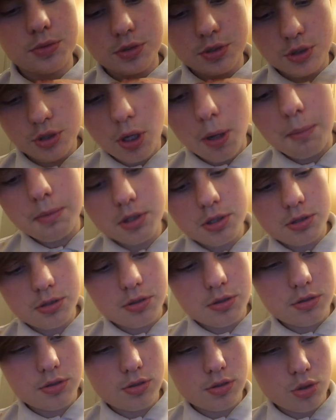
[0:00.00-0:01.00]
stops
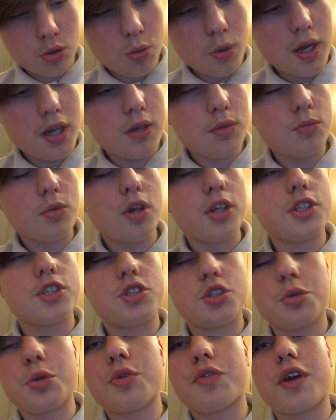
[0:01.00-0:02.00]
doing what it's
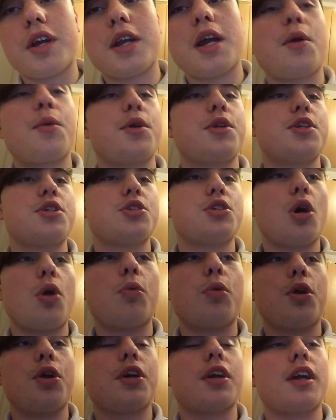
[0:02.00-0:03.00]
doing right now, which is
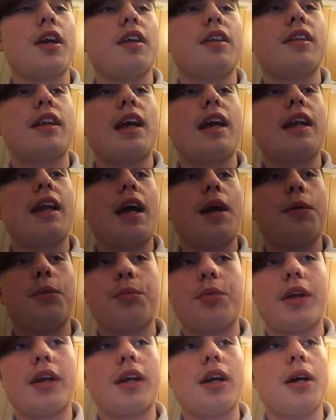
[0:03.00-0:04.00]
not working, then I will
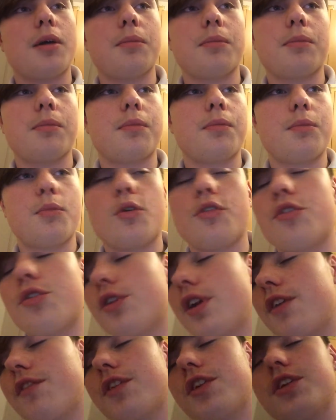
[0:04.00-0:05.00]
bring up more
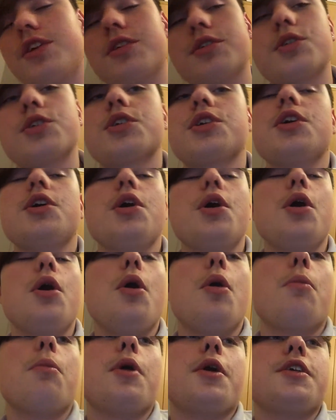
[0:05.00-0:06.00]
Fortnite videos.
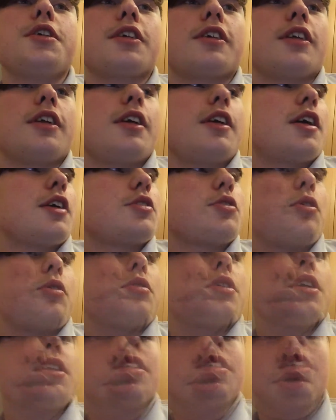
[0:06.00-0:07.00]
Basically, that's all
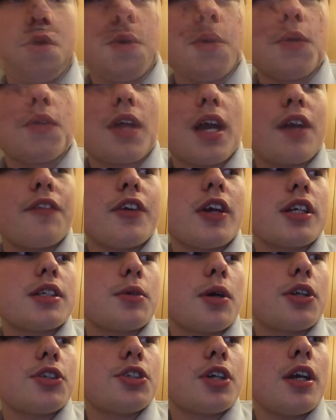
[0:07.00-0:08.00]
I'm trying to say. So, thank you guys
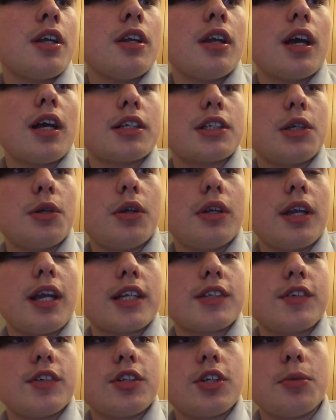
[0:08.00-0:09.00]
for watching. I'll see you all in the
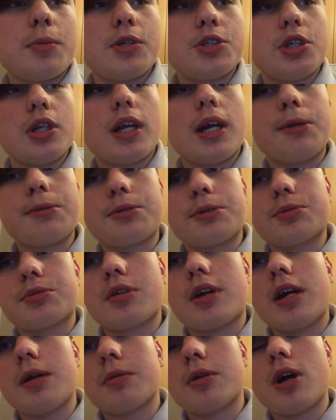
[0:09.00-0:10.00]
next video. Make sure you like,
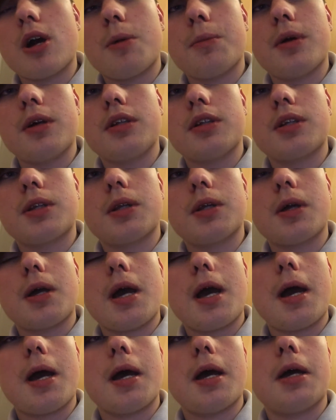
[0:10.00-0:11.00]
subscribe, comment,
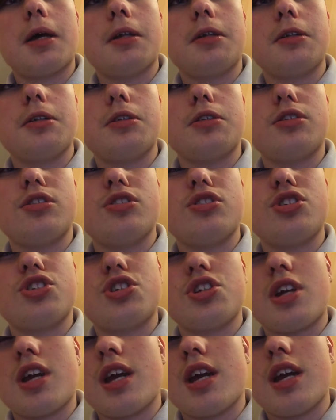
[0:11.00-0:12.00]
and
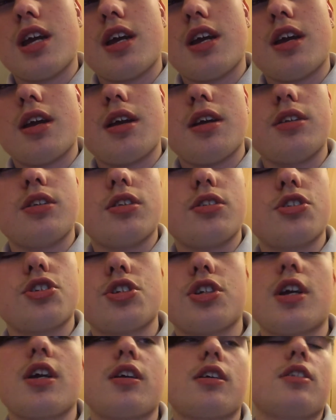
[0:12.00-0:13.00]
share. Don't
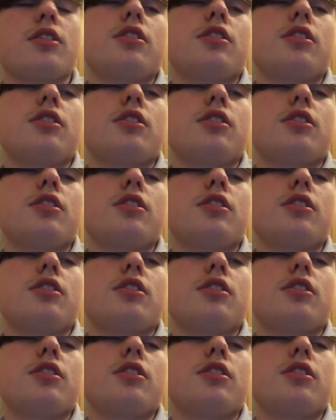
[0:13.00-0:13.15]
share.